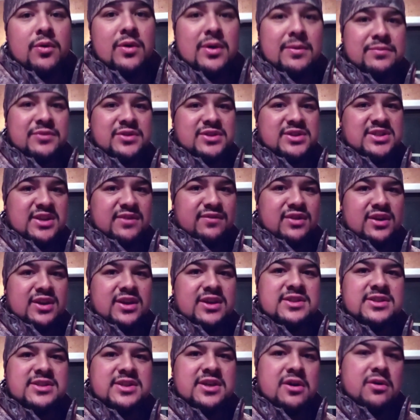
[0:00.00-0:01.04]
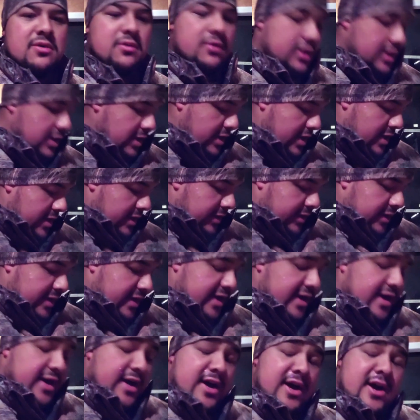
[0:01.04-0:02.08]
go up to 7XL.
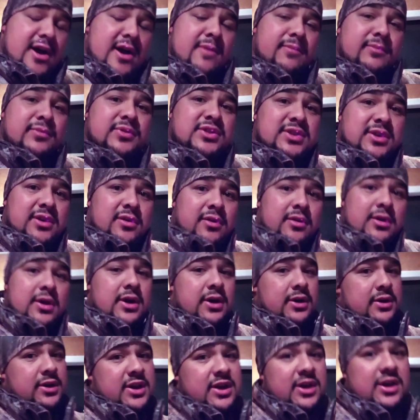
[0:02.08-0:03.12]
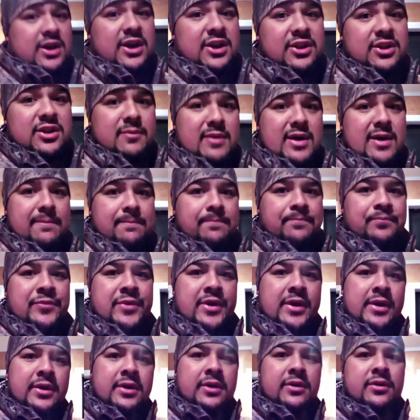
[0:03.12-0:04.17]
So yeah, hit them up,
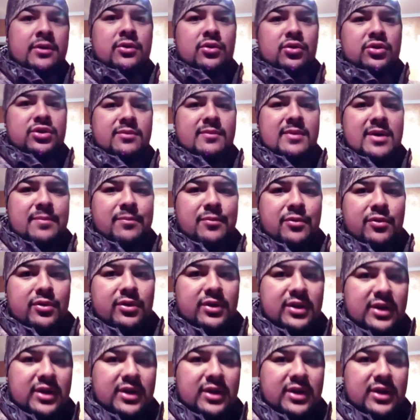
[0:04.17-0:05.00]
look them up